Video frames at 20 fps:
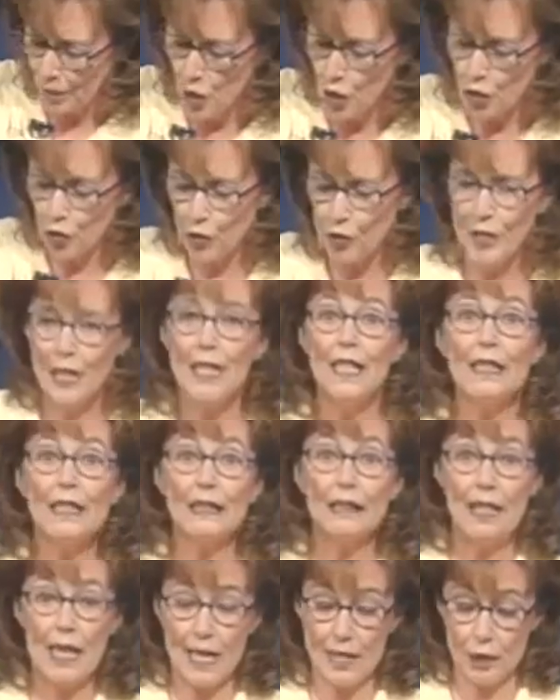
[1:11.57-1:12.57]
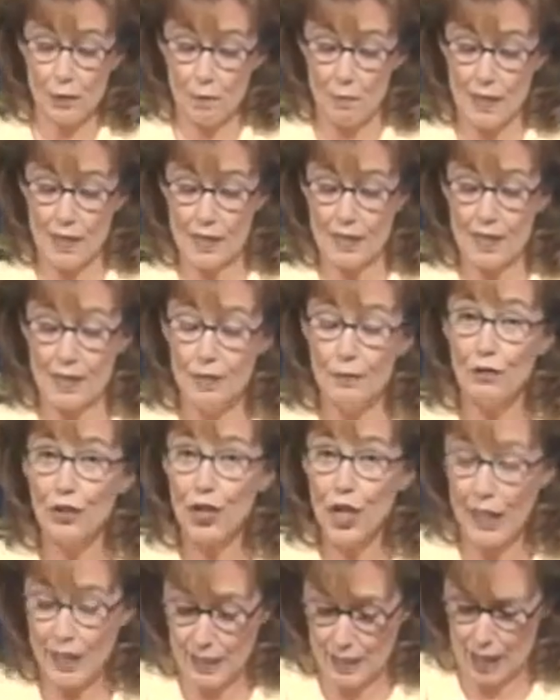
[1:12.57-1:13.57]
you need to take your pieces of
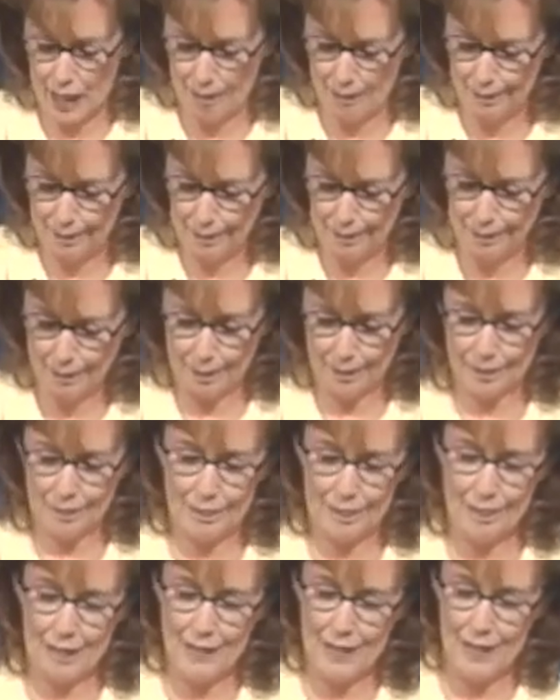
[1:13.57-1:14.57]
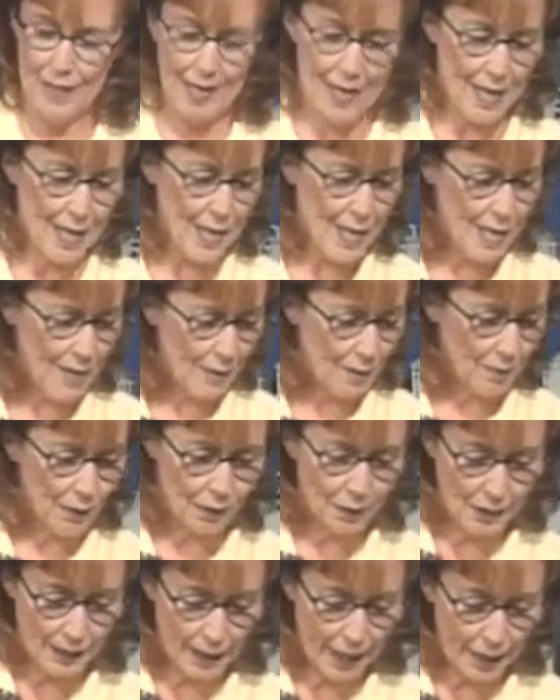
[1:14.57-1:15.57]
chicken out. Okay,
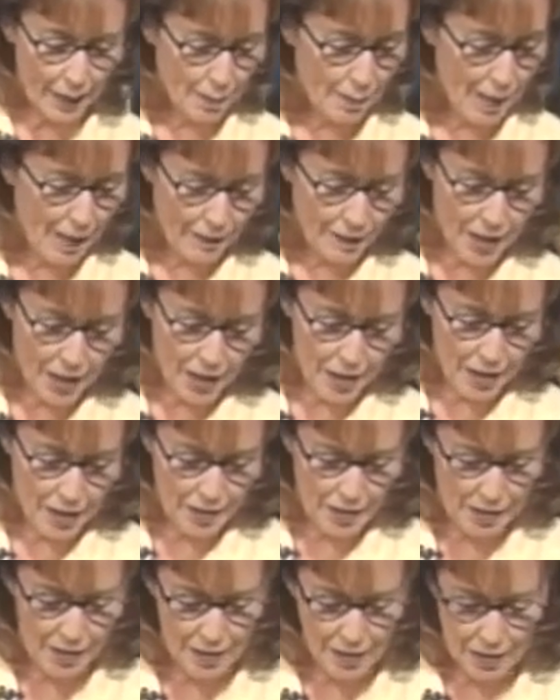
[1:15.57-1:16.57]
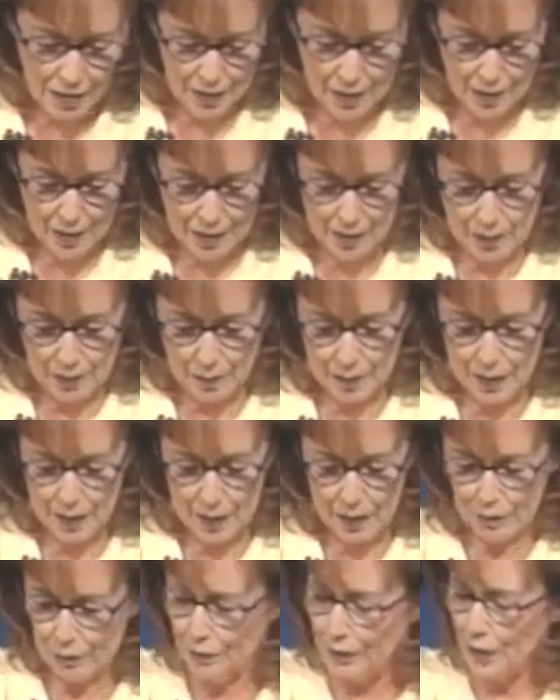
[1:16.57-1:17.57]
take them out here.
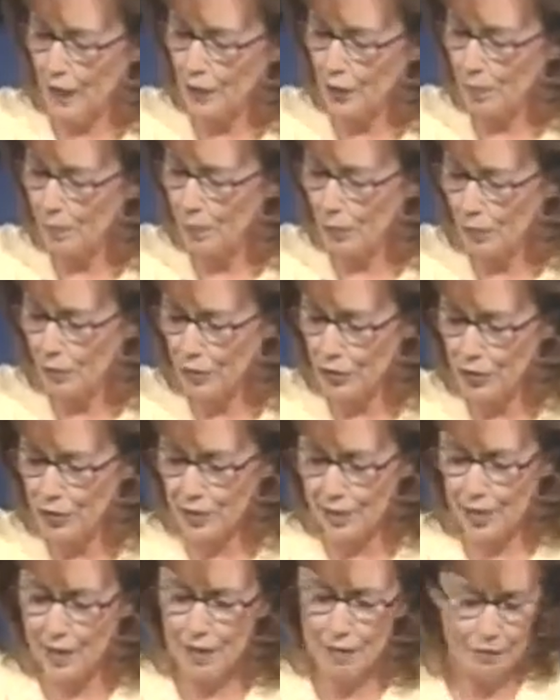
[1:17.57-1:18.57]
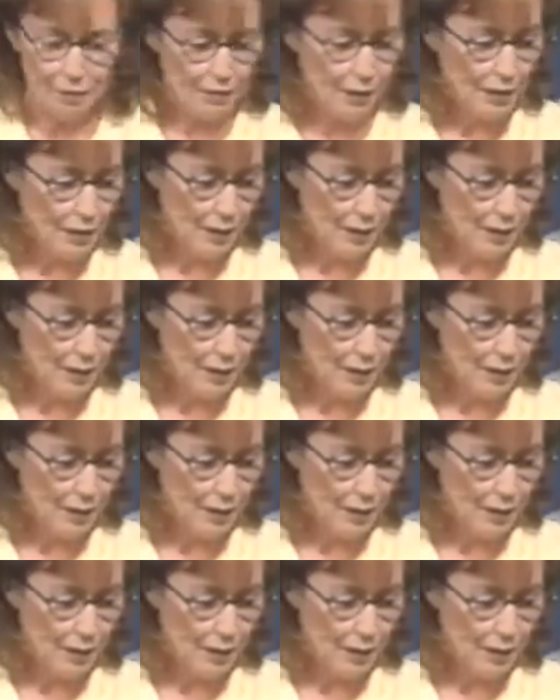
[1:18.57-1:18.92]
Careful not to burn yourself.